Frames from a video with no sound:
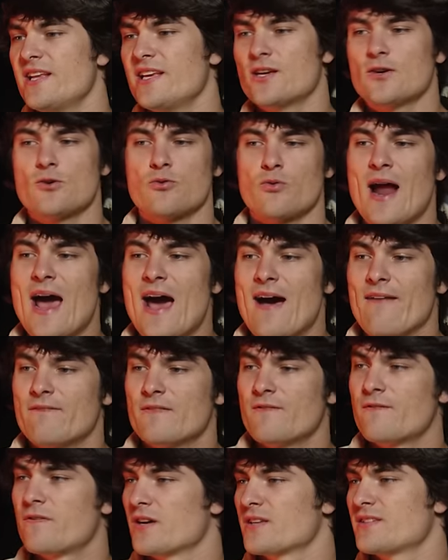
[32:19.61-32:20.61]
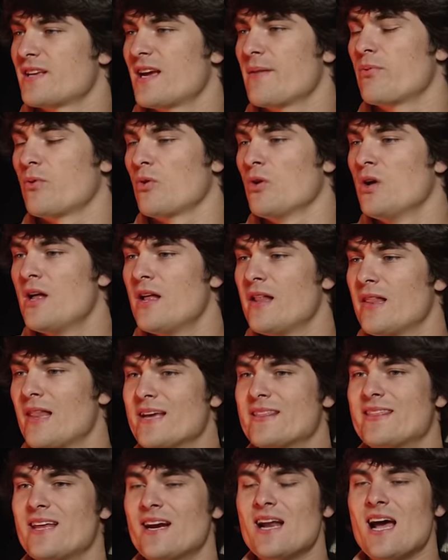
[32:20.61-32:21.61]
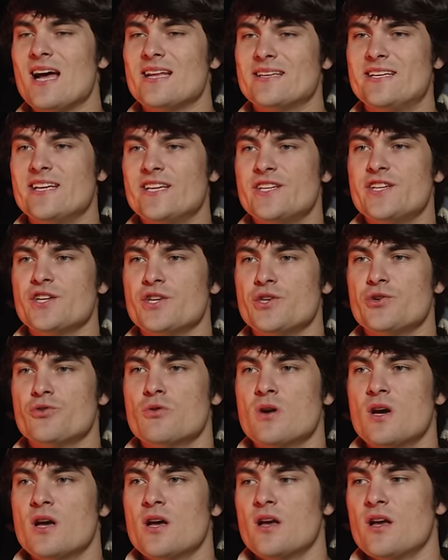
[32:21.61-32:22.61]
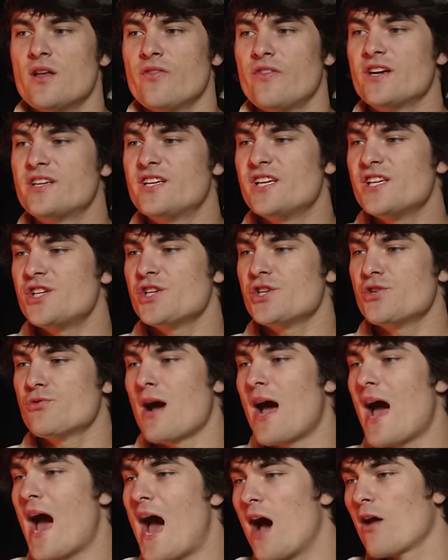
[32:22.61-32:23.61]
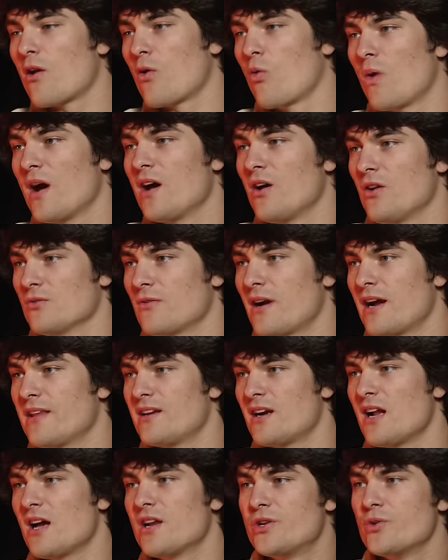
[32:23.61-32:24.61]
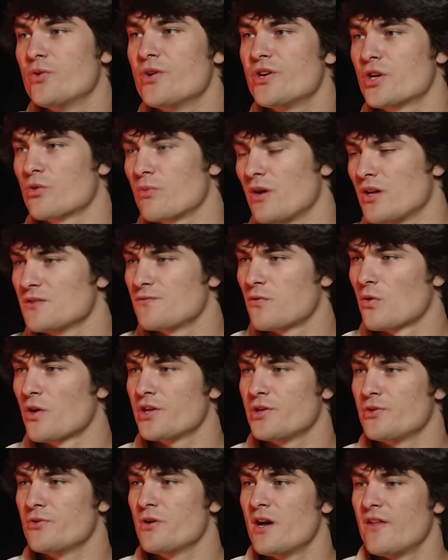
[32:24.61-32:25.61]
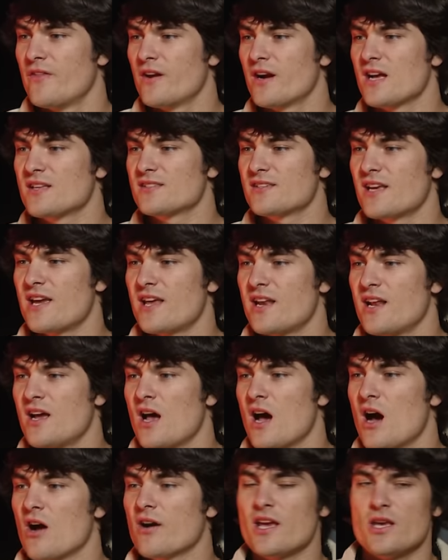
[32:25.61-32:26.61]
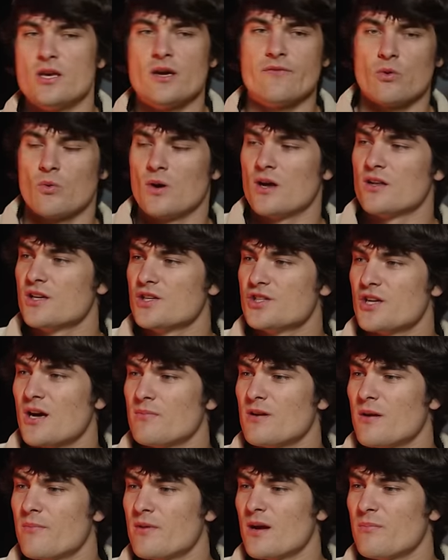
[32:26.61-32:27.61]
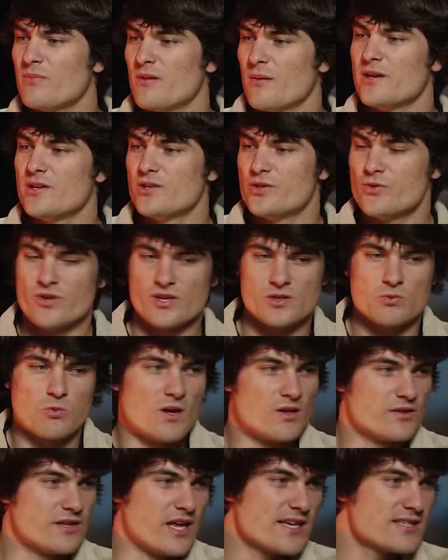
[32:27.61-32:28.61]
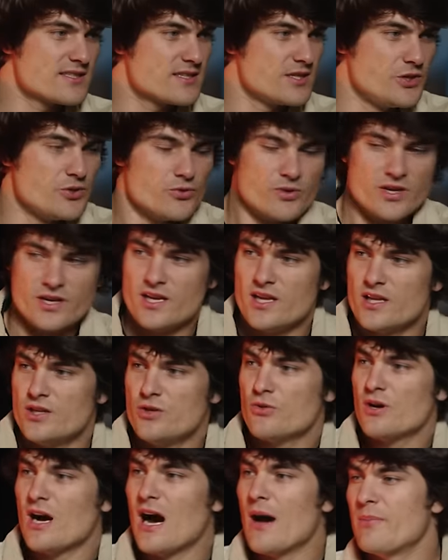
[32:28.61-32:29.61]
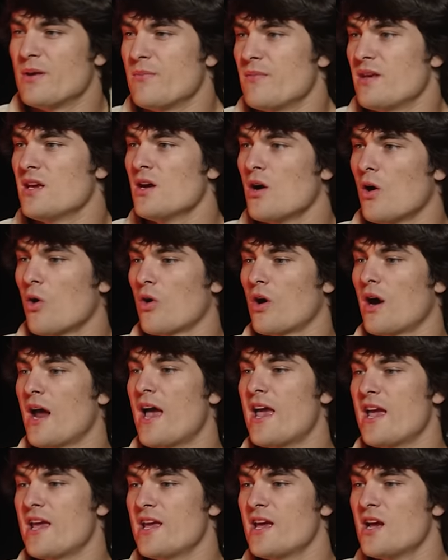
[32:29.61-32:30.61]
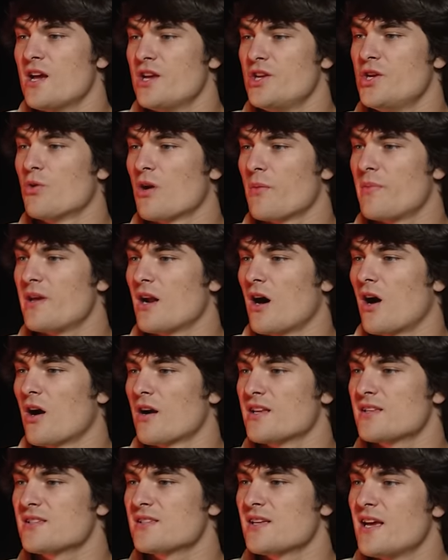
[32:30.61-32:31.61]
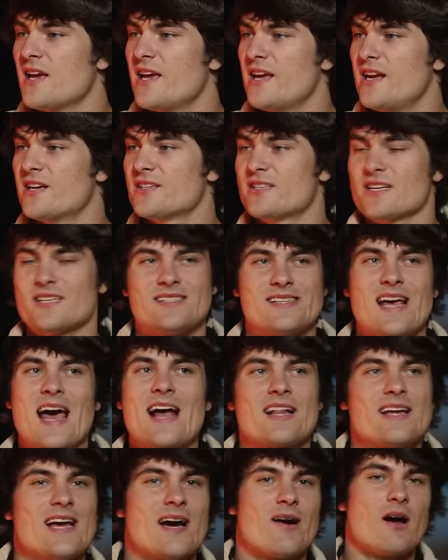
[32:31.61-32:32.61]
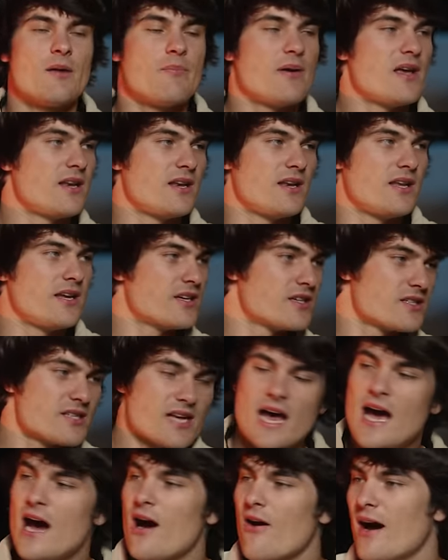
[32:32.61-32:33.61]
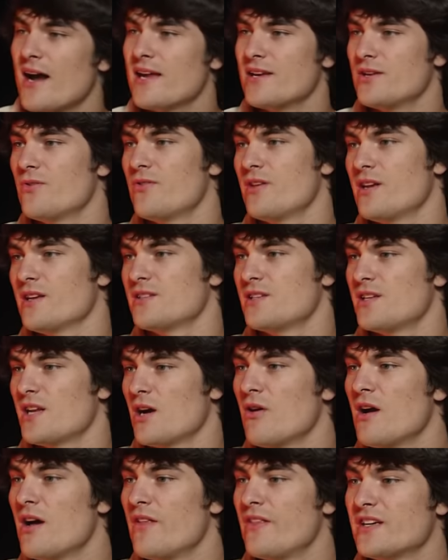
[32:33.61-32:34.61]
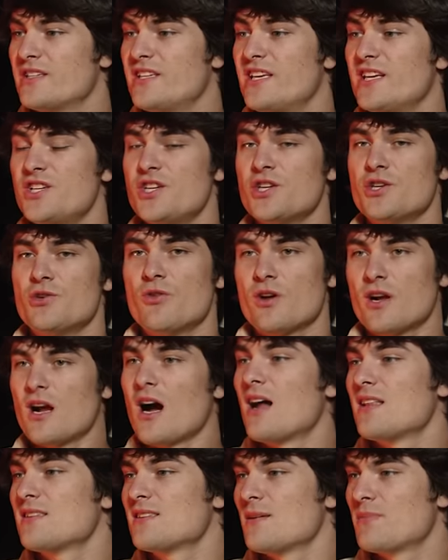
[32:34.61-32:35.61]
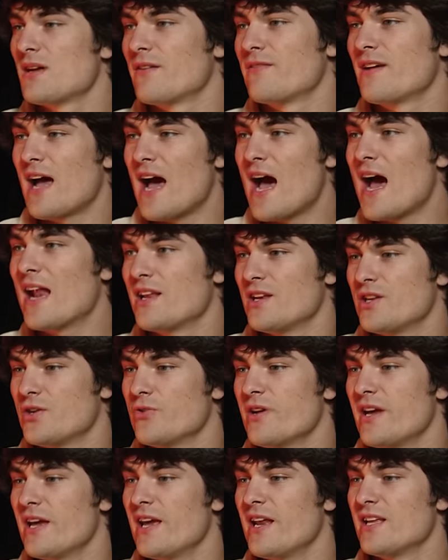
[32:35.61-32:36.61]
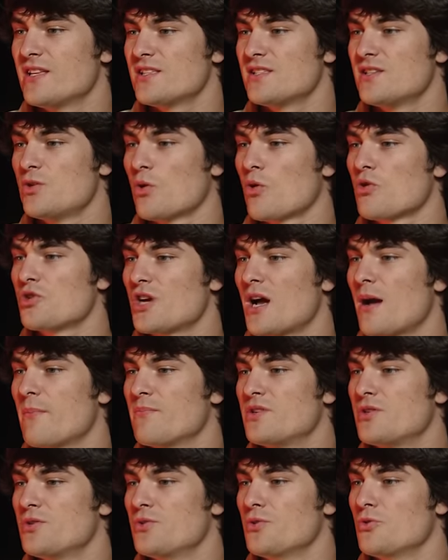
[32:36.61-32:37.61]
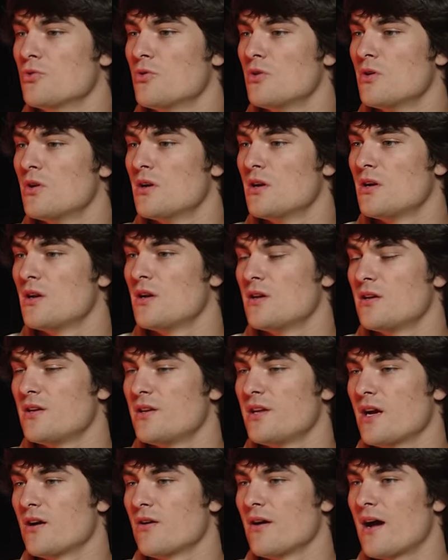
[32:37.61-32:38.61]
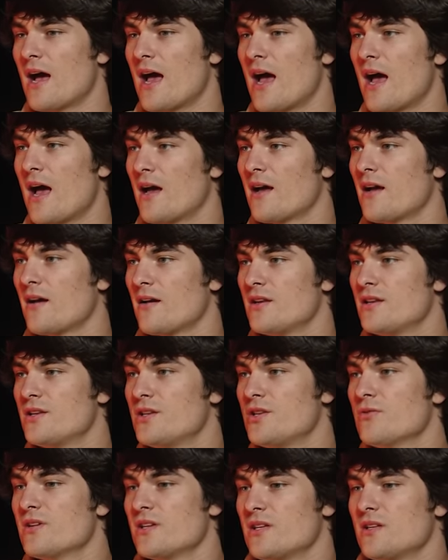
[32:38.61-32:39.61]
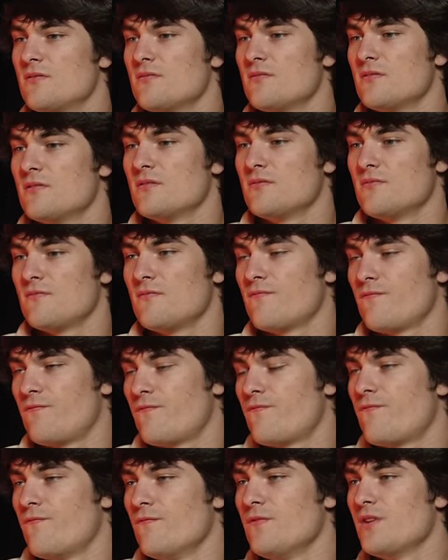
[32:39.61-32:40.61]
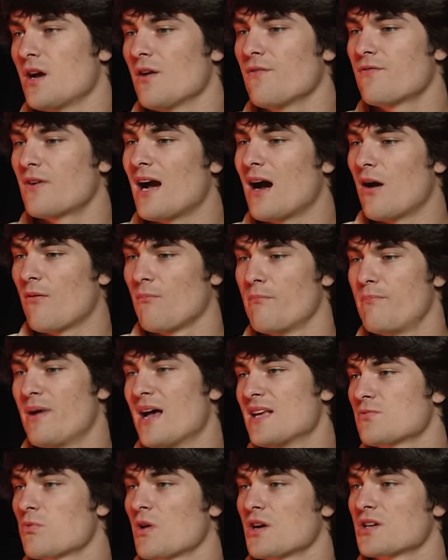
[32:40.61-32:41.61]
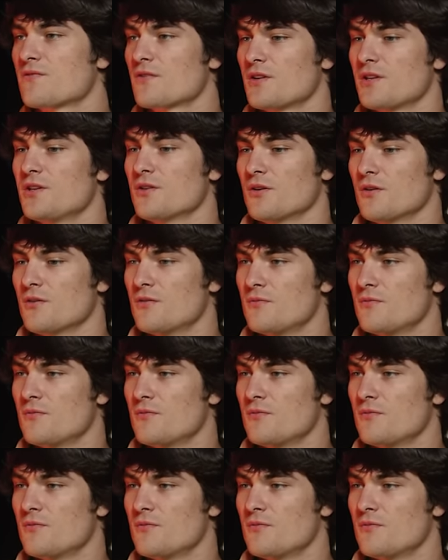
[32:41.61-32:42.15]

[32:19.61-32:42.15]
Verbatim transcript: any craft, for yeah. example, like they're not teaching you they're teaching you how to weld, right? They're not doing your welds for you. They're not saying, okay, you have a welding job coming up. Let me do this weld next to you and, and you copy me. Or, mm-hmm. hey, you want to be an artist? Here's exactly how I paint and here's how I do things. You know, they're teaching you the concept of it, how to do it. And it's your job to, you know, like do it, you know, for how best works for you.